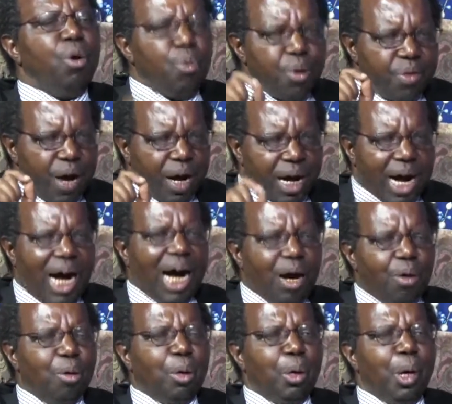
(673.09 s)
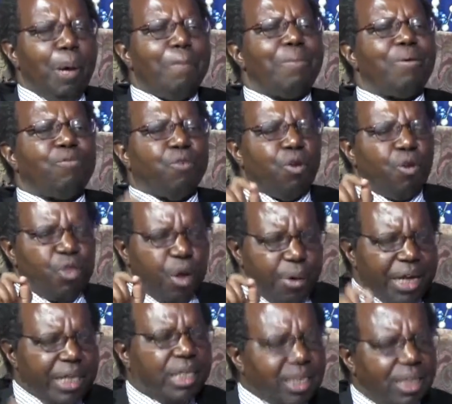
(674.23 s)
with a girl before the
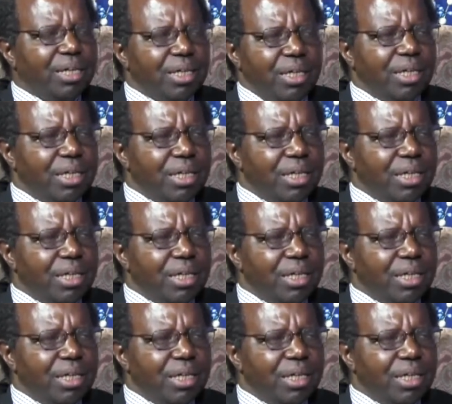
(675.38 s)
wedding.